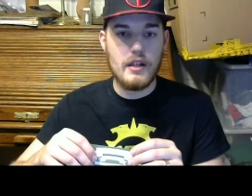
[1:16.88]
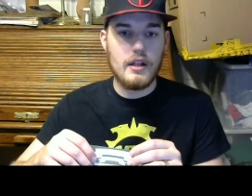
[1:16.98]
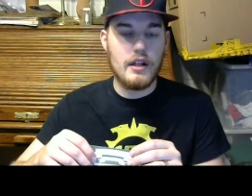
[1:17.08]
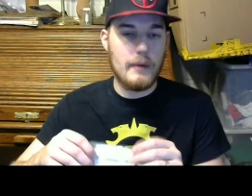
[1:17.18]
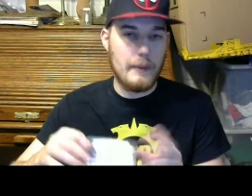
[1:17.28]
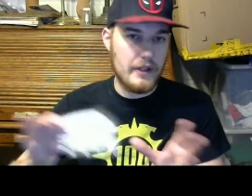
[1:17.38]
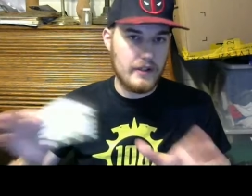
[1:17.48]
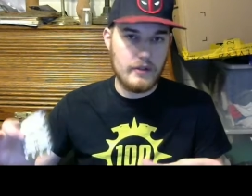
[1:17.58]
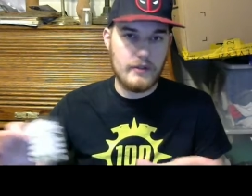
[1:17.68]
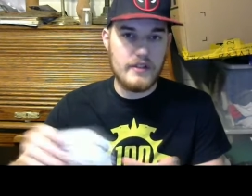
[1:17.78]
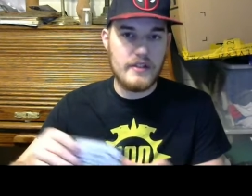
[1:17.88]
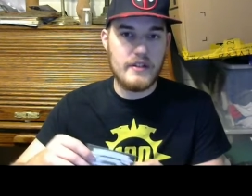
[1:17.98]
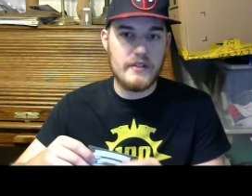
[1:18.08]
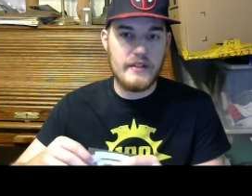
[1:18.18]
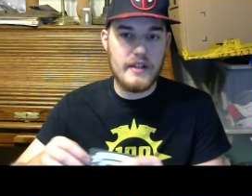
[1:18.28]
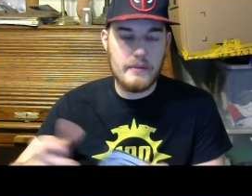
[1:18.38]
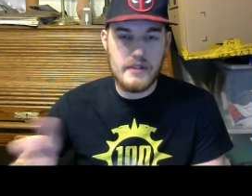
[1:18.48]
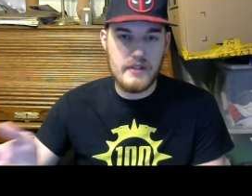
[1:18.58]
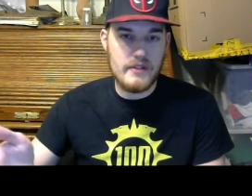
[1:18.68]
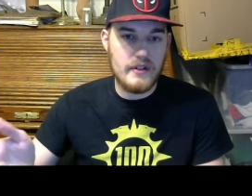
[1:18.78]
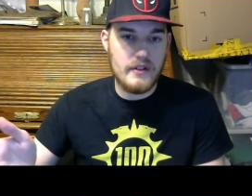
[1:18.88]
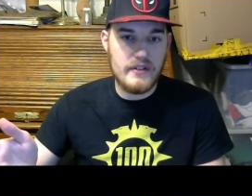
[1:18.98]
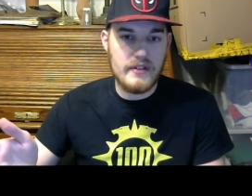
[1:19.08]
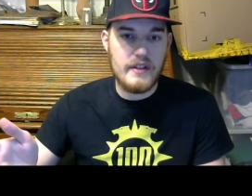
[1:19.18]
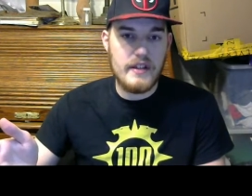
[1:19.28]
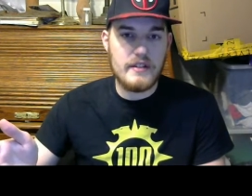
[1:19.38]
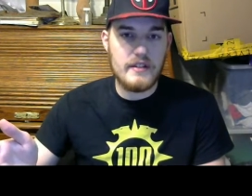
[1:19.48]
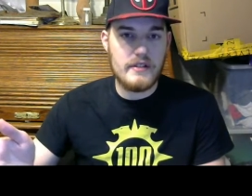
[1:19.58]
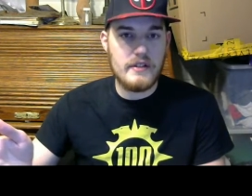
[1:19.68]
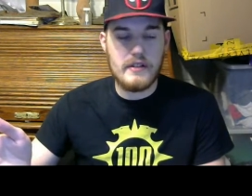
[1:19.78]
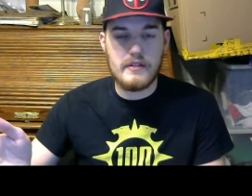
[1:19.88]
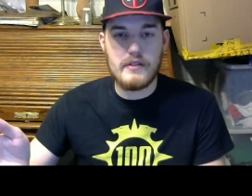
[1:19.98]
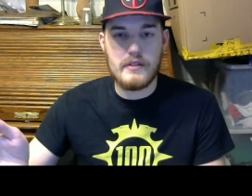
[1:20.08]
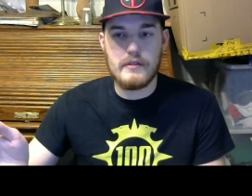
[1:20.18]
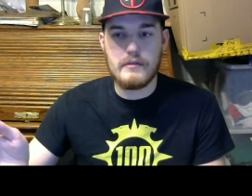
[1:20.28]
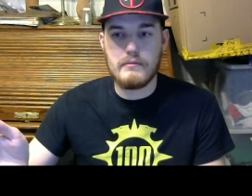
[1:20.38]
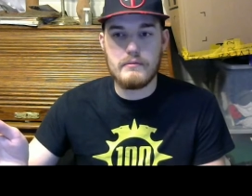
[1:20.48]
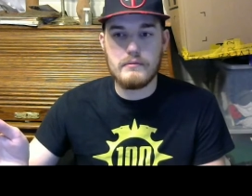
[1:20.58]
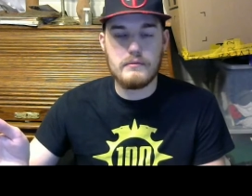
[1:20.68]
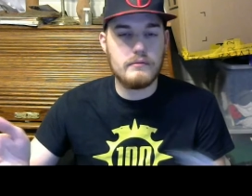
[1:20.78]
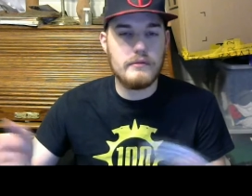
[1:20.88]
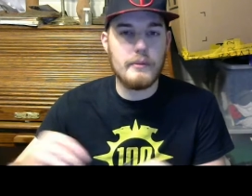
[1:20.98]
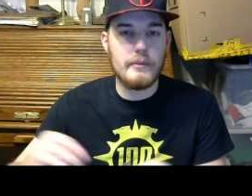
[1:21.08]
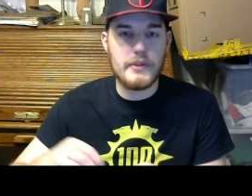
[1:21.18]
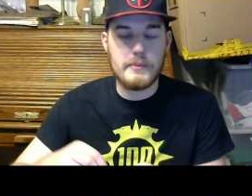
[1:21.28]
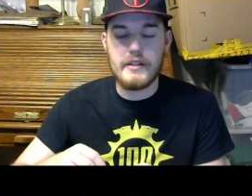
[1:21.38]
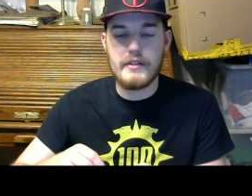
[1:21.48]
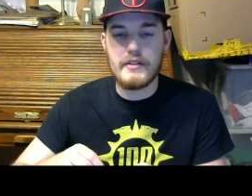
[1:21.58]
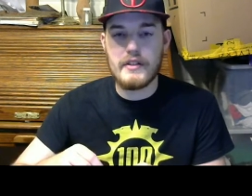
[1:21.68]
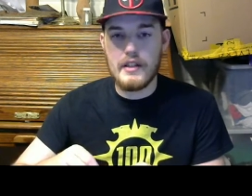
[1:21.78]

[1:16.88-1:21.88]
I'm not going to go into details on that because honestly that doesn't concern most players.